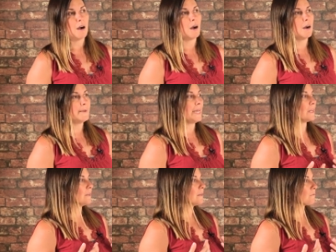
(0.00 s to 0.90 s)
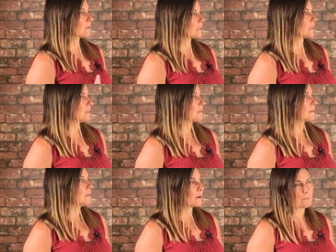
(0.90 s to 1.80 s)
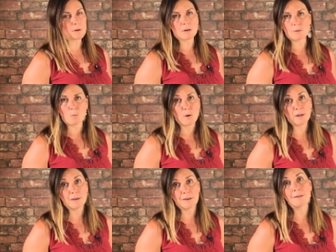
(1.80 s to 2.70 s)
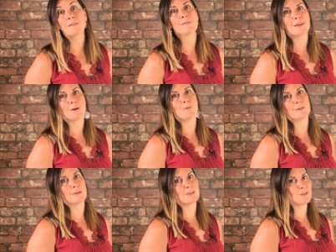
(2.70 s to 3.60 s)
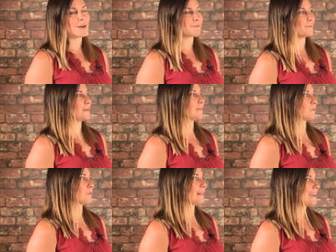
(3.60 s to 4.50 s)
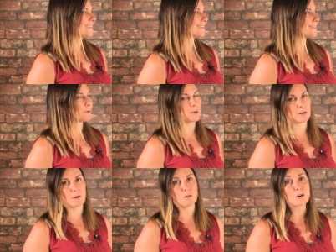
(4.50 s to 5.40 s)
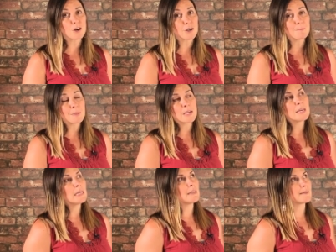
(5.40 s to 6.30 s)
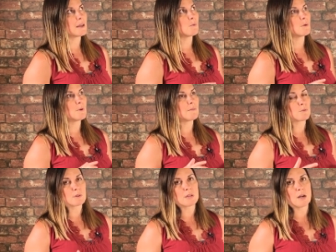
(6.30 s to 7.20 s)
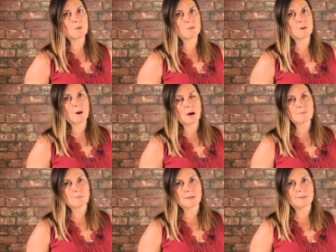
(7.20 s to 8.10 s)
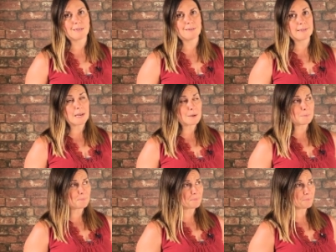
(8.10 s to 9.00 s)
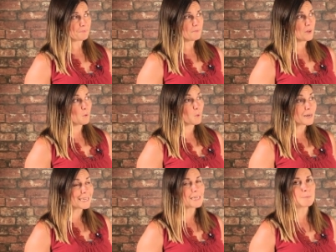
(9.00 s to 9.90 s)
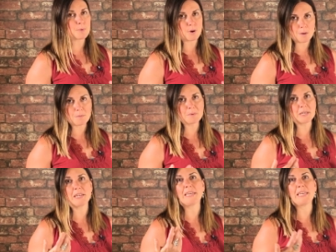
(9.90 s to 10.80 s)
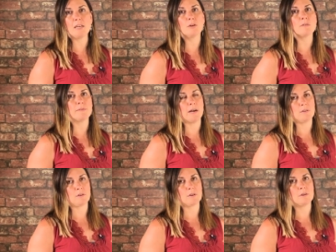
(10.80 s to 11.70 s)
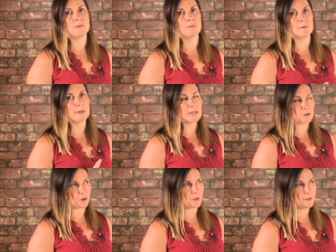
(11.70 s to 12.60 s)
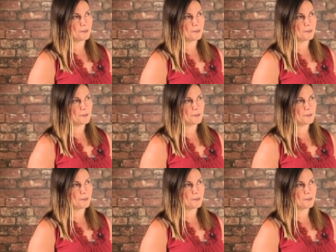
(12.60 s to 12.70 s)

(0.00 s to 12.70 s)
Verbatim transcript: Um, and really, the number one thing I want to extract from this, or lesson that we can all learn, is that when we have a really healthy or optimized ECM, we're gonna probably heal faster than we injure.